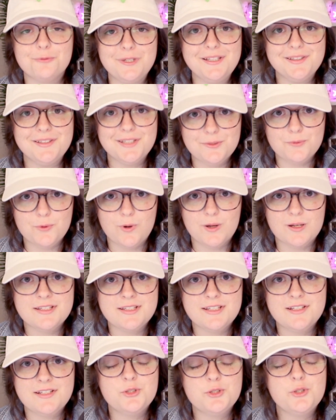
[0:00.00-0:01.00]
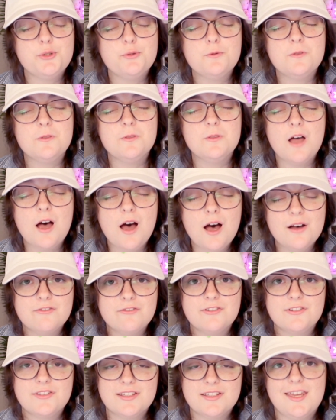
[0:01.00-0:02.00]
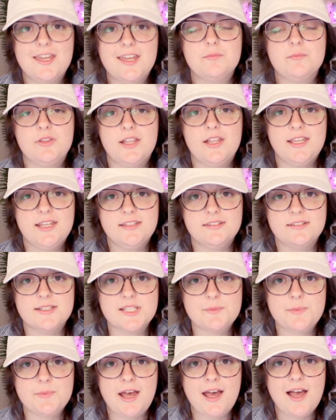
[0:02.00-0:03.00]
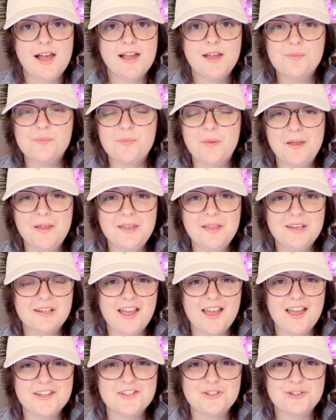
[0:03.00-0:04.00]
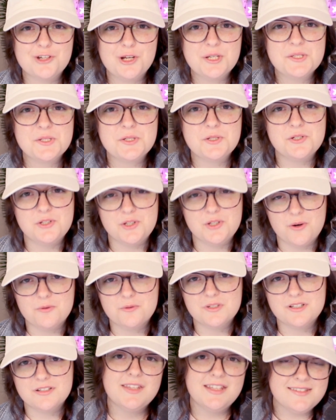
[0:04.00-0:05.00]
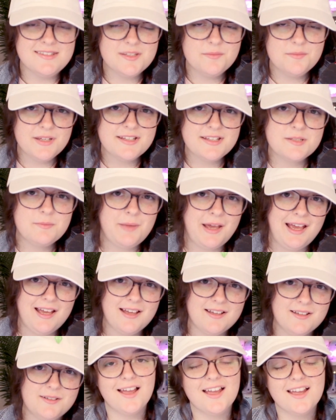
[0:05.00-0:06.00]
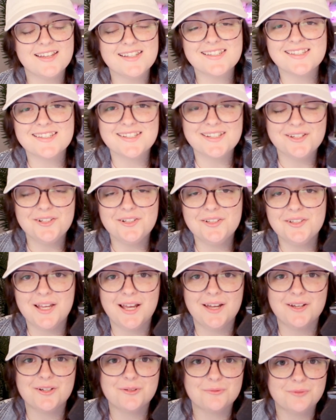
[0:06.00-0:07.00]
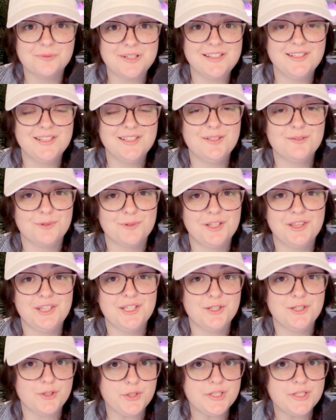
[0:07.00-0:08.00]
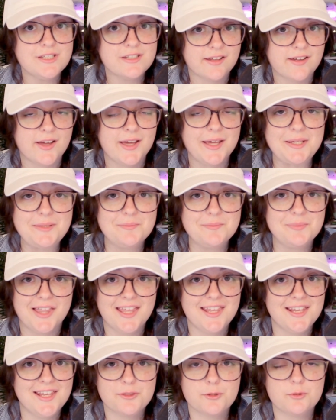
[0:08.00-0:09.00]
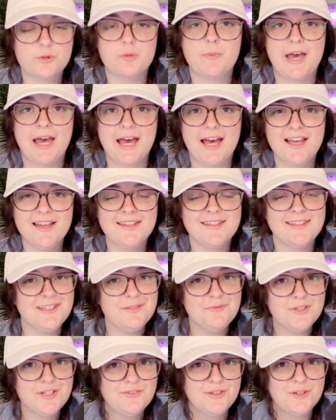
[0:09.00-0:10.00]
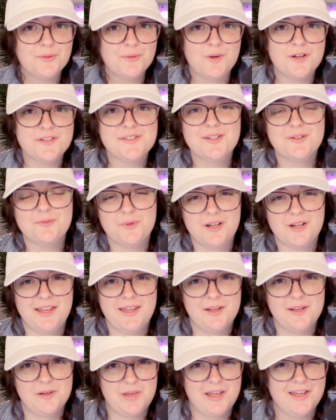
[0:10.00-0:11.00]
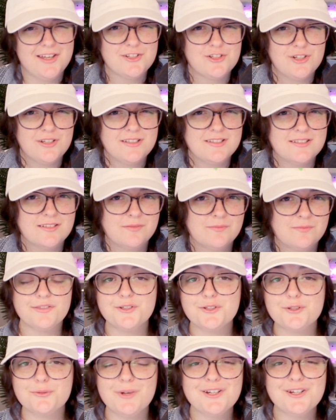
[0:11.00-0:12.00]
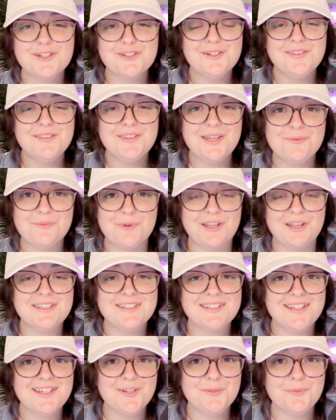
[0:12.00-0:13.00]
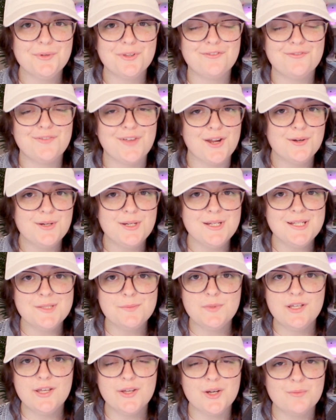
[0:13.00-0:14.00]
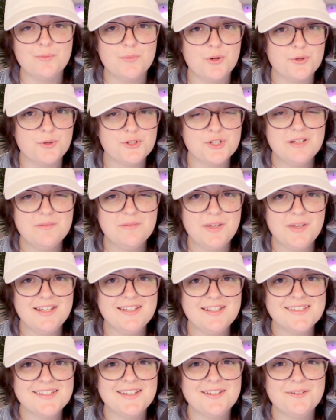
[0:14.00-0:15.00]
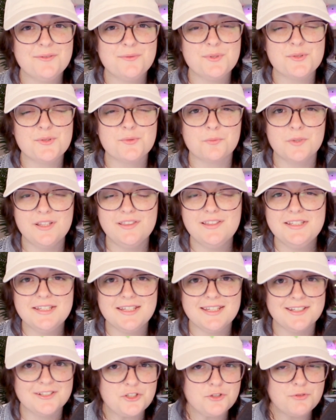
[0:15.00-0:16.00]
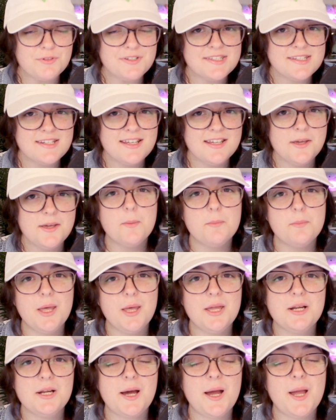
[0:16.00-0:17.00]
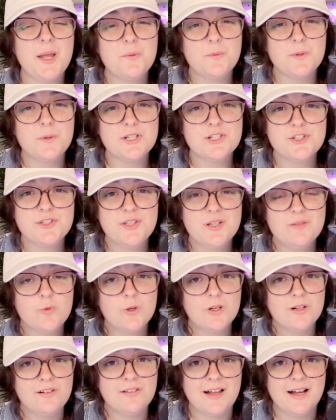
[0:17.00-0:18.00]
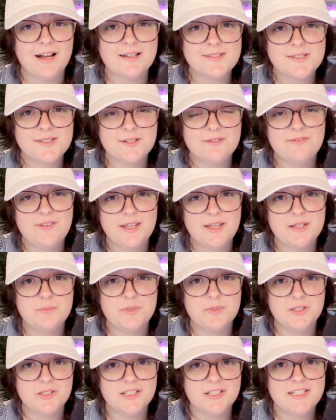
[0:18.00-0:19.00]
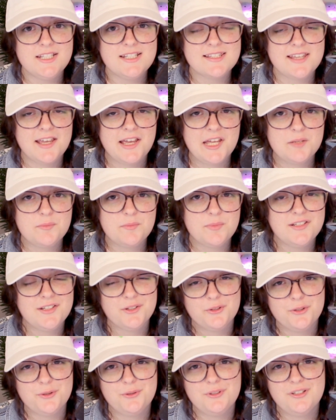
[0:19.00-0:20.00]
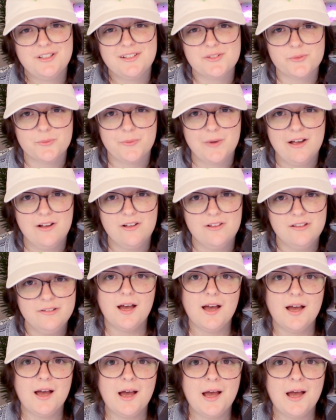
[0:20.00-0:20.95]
really wanted to love the gameplay in this pack, but I just don't. It's a mixed bag. I still had a really, really good time playing through the pack, even if it wasn't what I had imagined. The direction they went in with fairies being emotion-based was really interesting, but I wish that more classic Fae abilities had been included as well.